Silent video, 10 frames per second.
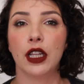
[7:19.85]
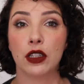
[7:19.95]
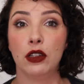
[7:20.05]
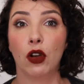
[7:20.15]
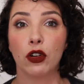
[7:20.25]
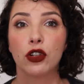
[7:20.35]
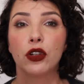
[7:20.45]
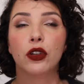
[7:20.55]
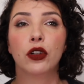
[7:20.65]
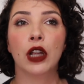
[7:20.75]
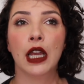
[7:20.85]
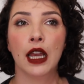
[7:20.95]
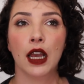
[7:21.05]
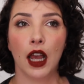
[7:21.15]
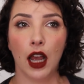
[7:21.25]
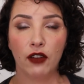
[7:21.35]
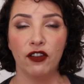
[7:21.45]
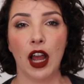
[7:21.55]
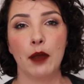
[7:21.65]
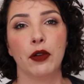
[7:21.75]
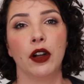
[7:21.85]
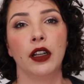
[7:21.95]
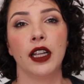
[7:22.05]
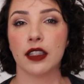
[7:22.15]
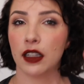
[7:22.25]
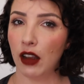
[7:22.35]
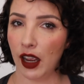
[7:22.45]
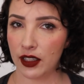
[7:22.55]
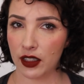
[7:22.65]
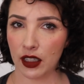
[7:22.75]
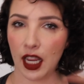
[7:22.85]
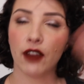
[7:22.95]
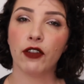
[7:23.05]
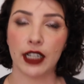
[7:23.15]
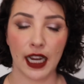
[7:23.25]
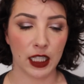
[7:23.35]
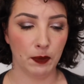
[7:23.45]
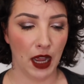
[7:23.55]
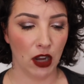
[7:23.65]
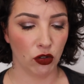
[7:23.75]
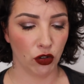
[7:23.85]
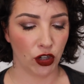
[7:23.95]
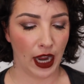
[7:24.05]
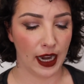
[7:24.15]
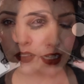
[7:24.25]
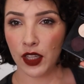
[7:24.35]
It's not too vibrant. It's a nice everyday sparkle shade.